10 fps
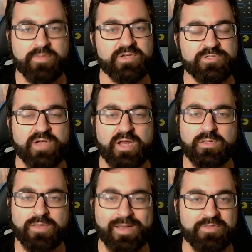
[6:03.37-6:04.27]
because you gotta
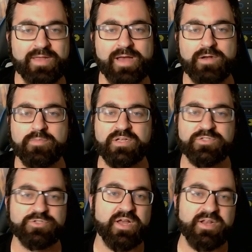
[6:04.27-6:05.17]
climb the ladder,
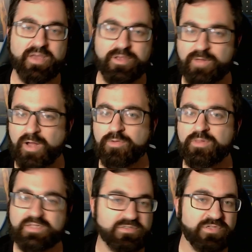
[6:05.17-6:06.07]
because you gotta get your
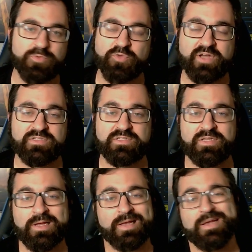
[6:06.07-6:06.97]
hourglasses and your prizes.